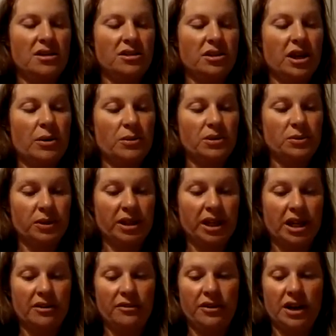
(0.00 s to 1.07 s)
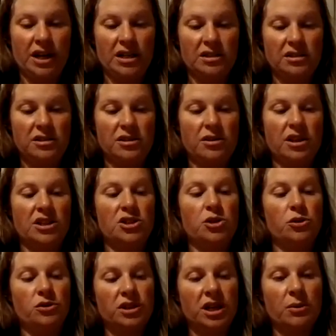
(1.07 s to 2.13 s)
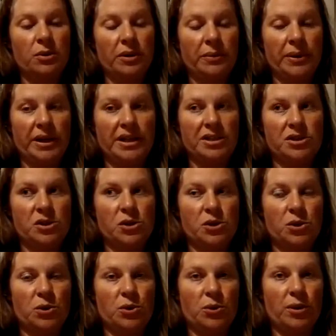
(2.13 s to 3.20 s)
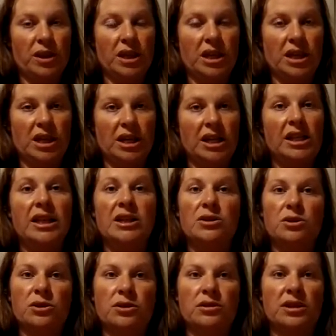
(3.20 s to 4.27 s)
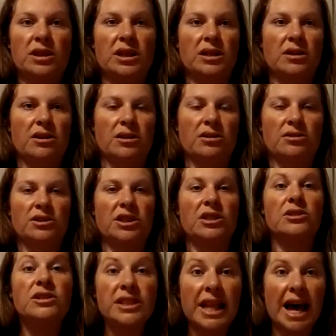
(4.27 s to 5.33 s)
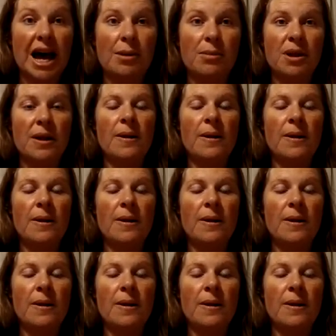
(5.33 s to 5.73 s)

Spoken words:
So that was really kind of fun. So then Tuesday we went to the clinical, our little skills lab,